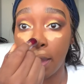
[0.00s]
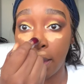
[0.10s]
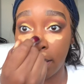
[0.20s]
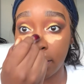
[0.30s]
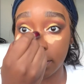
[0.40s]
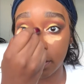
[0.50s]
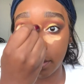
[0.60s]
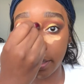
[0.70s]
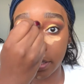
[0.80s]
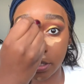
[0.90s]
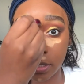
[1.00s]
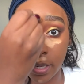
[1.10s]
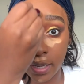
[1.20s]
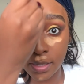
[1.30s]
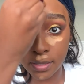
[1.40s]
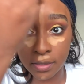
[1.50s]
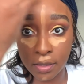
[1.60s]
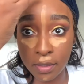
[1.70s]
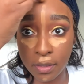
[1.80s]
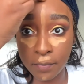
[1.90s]
And it does look like she had
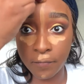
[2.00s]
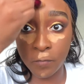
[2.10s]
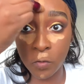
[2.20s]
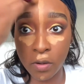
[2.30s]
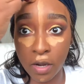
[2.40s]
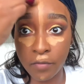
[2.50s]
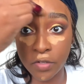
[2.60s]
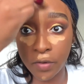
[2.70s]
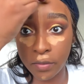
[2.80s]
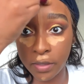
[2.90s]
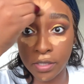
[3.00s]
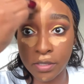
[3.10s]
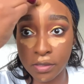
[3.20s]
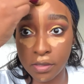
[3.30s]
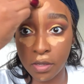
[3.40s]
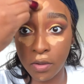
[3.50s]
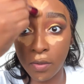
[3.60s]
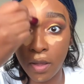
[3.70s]
full coverage foundation, so